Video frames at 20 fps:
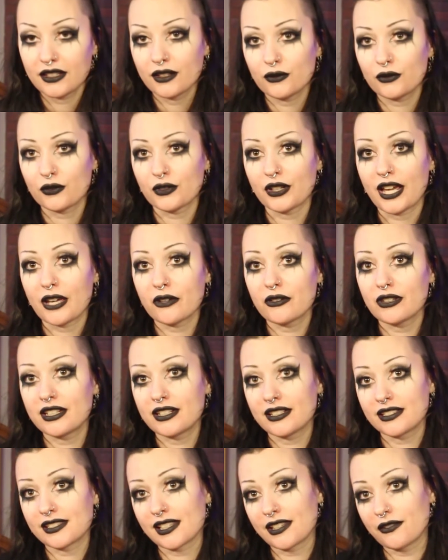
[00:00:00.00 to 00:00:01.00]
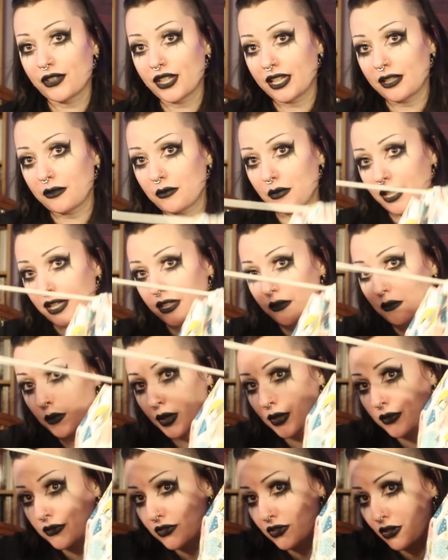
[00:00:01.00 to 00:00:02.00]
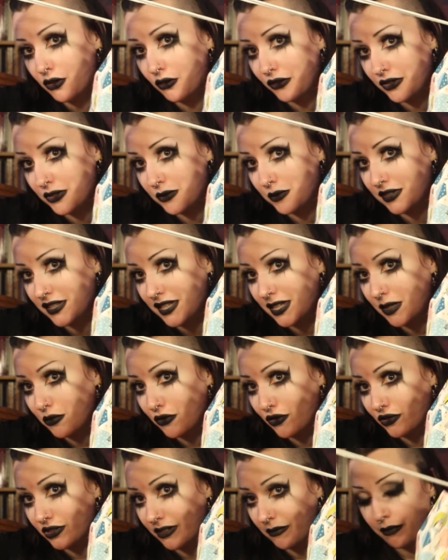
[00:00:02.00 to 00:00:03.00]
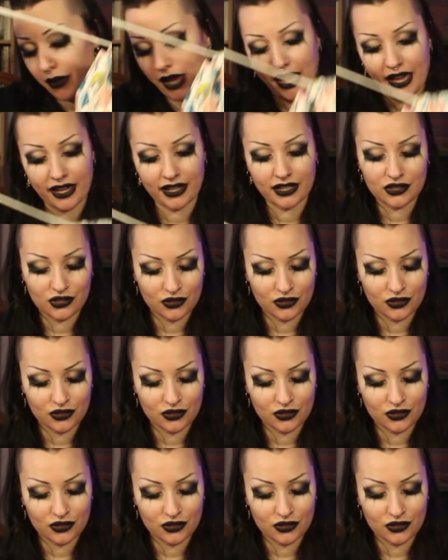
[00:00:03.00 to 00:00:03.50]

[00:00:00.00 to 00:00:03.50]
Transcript: for now it is living in my most Christmassy project bag,